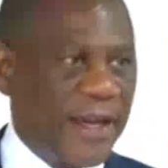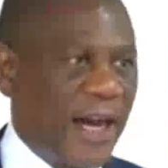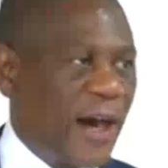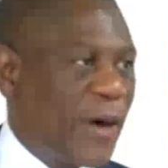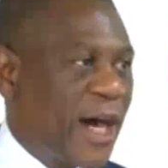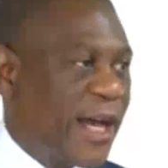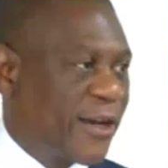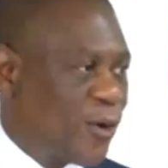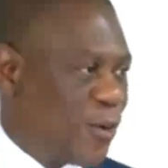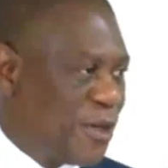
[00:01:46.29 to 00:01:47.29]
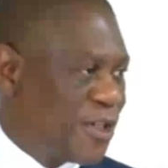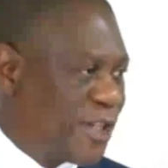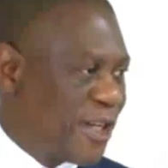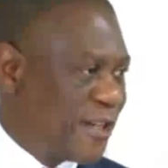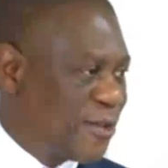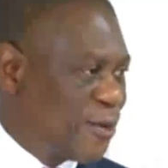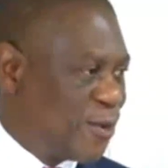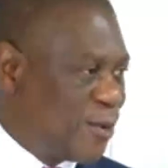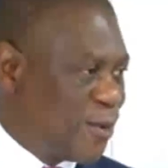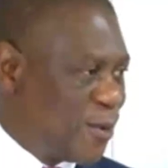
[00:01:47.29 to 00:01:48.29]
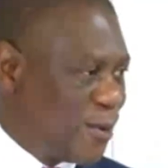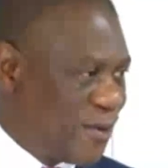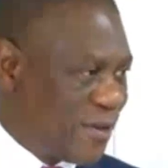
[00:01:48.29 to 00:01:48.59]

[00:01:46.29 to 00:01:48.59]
our High Commissioner to